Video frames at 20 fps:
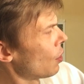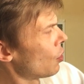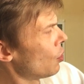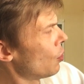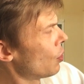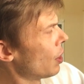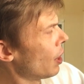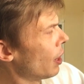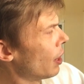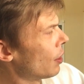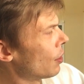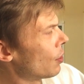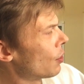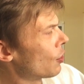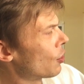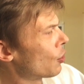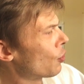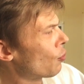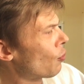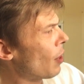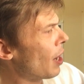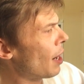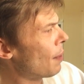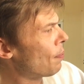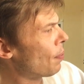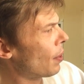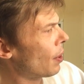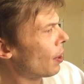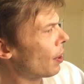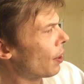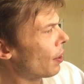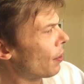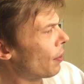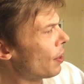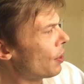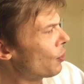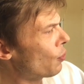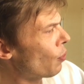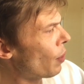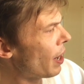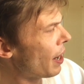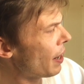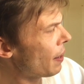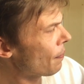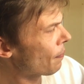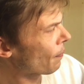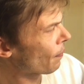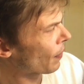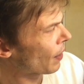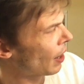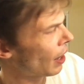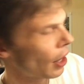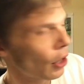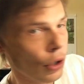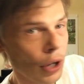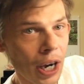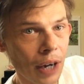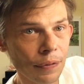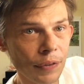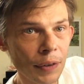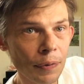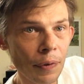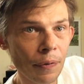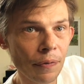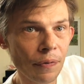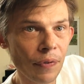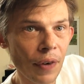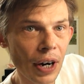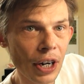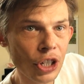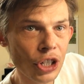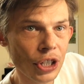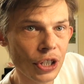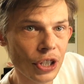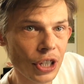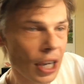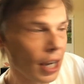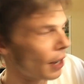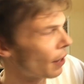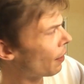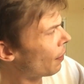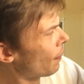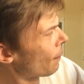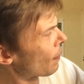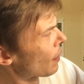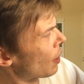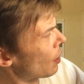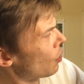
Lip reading: you can swipe this way, and you have different functions here.